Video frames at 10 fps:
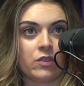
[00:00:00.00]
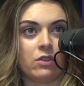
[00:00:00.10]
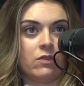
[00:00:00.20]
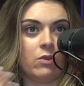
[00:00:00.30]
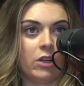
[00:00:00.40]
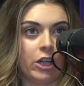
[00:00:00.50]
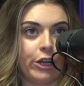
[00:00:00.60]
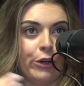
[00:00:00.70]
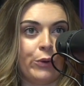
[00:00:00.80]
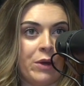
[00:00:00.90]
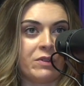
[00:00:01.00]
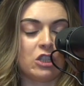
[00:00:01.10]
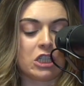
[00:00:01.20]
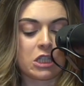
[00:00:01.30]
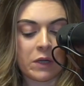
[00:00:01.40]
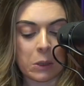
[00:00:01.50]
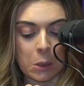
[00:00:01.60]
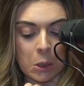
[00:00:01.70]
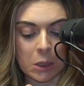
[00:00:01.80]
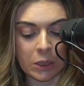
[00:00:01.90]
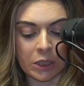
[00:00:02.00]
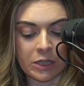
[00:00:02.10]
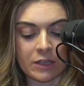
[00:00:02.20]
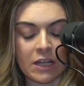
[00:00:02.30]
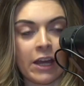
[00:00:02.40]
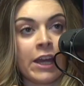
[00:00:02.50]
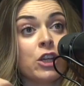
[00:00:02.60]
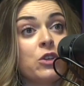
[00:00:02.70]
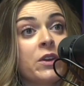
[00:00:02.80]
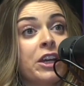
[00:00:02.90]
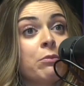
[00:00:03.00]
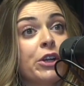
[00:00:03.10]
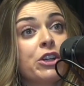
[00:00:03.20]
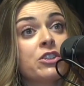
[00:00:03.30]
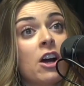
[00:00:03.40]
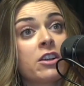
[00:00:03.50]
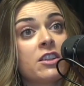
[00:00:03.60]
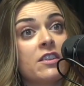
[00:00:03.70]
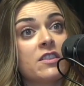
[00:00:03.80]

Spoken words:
So if you want to go, I would suggest going a little earlier in the day. You can bring your dog to this